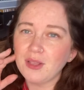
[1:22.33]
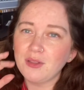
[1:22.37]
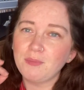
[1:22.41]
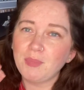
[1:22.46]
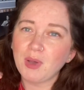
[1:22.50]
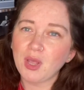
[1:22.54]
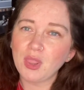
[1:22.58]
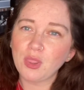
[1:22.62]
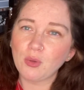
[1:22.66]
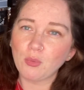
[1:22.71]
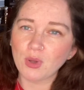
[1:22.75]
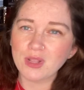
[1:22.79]

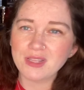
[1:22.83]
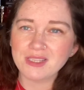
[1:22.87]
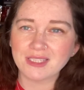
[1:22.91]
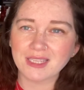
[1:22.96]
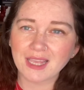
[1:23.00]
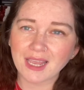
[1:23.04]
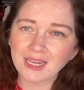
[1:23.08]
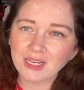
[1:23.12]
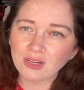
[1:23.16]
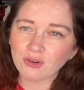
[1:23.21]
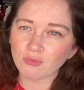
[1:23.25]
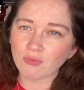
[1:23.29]
But the ones
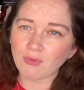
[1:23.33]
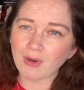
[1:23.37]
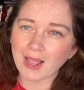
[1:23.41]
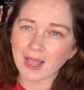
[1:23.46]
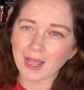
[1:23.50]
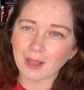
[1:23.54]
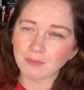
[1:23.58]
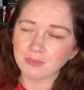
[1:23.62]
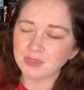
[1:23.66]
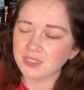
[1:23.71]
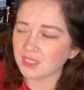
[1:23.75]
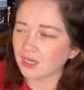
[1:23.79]
that I
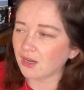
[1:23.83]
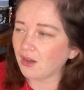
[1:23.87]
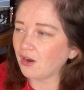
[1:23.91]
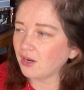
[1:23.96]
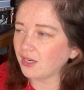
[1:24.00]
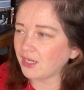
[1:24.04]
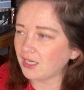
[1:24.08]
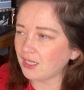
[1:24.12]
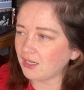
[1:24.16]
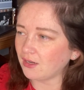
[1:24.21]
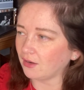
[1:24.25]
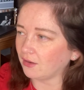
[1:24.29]
grabbed are
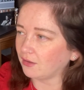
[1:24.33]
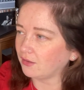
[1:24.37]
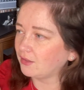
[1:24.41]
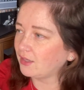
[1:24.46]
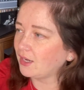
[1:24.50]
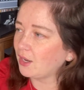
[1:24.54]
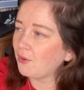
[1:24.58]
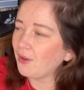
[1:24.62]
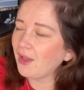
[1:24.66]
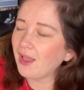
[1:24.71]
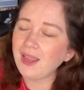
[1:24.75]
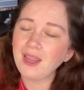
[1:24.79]
here.
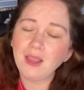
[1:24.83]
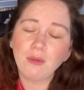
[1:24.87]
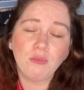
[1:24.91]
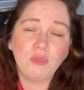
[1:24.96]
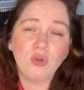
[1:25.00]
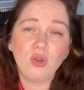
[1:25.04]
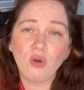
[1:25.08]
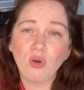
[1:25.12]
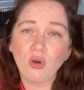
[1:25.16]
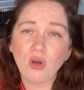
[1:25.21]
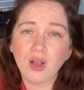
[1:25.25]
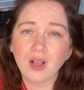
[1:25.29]
Now, I am
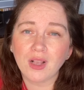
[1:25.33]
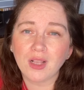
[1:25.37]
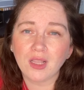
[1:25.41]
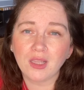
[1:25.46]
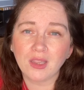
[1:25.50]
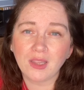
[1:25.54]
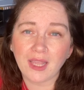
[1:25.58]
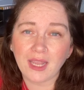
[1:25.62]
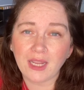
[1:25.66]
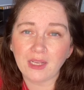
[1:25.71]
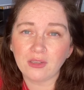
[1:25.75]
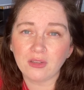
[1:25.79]
not a
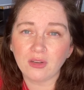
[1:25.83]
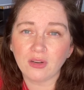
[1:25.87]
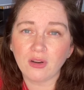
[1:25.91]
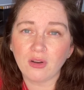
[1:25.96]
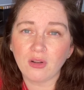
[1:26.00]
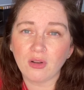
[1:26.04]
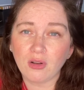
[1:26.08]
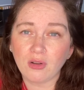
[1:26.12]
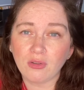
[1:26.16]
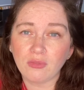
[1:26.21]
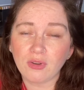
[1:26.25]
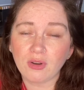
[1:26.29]
collector
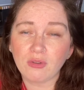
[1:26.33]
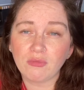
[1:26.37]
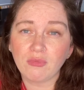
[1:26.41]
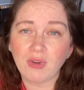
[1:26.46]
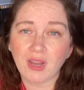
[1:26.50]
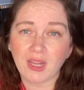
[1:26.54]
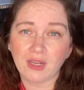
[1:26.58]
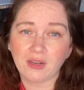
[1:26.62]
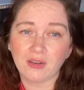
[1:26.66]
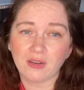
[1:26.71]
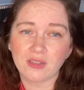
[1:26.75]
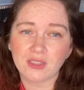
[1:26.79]
of
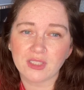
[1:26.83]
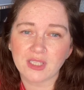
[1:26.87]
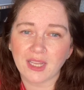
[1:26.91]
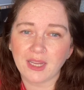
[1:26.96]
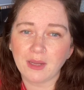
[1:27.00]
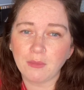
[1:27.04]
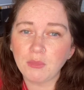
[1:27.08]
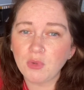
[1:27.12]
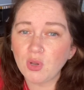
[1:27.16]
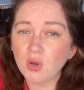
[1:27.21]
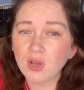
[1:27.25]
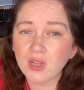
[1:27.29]
records. I
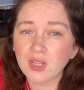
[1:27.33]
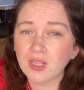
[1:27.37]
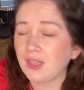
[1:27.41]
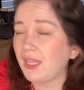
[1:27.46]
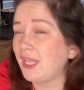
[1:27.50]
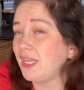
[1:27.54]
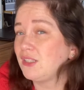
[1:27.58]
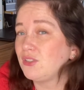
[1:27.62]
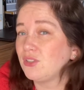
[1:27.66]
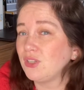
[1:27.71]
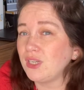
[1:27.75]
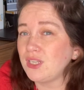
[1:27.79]
am not a
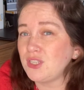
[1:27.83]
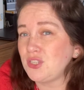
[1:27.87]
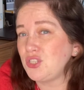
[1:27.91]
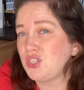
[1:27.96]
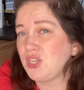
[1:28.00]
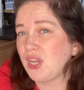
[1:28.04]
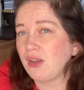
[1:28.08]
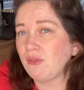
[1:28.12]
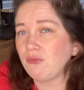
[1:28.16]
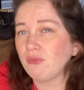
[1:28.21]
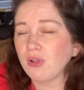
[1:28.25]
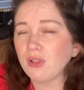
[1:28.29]
collector in
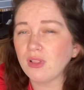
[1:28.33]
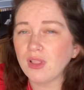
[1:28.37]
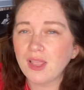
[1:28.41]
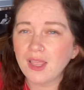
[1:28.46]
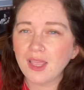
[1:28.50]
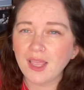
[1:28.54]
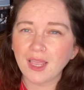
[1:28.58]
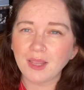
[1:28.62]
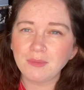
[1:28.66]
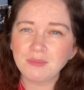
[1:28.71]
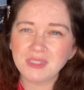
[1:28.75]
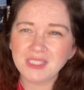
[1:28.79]
general.
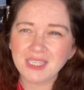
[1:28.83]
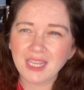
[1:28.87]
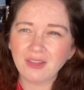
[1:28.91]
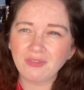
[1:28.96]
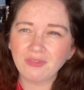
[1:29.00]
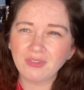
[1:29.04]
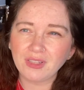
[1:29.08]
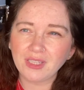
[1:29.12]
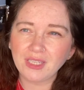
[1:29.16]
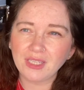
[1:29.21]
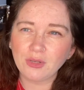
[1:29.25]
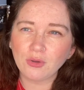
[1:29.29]
I'm
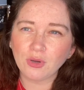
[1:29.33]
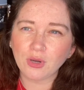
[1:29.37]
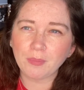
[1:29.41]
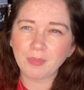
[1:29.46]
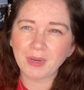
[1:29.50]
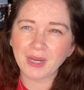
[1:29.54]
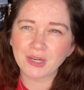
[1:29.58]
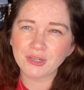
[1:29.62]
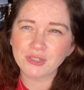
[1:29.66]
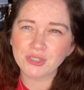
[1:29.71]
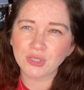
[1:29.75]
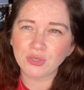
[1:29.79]
definitely not a
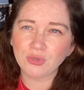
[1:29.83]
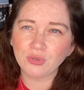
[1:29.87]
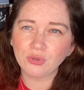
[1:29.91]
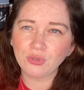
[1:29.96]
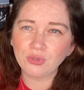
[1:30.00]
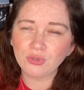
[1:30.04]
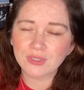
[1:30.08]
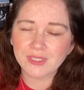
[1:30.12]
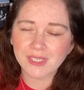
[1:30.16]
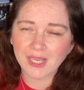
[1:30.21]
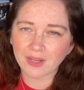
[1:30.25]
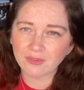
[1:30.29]
person who
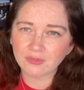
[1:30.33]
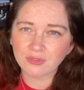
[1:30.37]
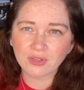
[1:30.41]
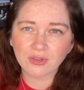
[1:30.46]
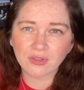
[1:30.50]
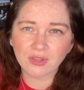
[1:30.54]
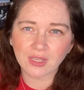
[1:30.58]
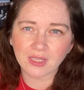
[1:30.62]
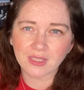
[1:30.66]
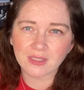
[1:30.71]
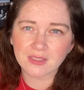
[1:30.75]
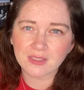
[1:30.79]
looks after
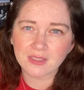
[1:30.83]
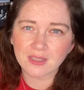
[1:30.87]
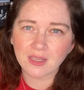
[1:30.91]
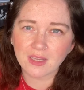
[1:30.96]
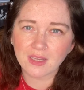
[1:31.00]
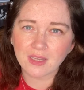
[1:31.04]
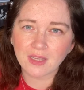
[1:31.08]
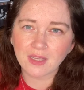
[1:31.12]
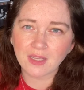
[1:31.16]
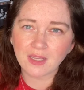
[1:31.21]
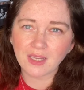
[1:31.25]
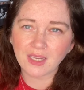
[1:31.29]
things
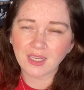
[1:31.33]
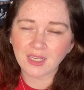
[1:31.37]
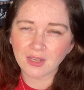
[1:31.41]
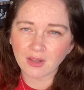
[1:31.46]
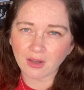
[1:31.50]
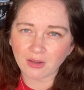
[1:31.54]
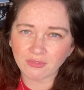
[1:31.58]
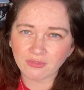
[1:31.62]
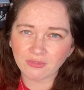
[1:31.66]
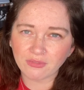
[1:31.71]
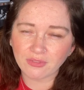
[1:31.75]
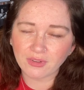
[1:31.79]

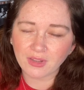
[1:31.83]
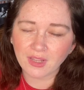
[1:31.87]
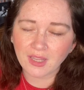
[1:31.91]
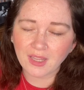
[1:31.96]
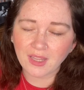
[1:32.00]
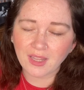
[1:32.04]
enough.